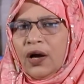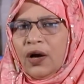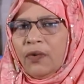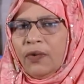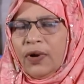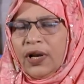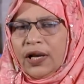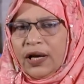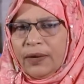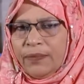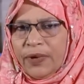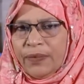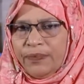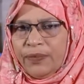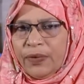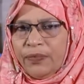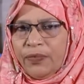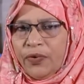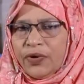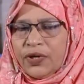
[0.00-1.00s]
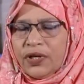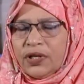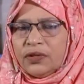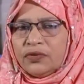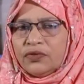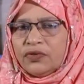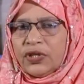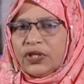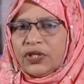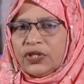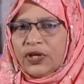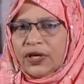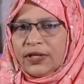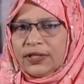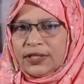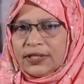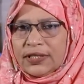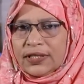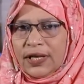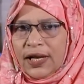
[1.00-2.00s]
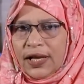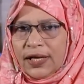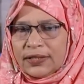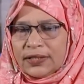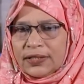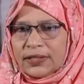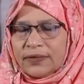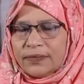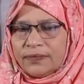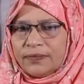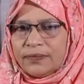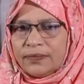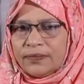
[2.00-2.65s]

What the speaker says: Welcome everybody to enjoy this class.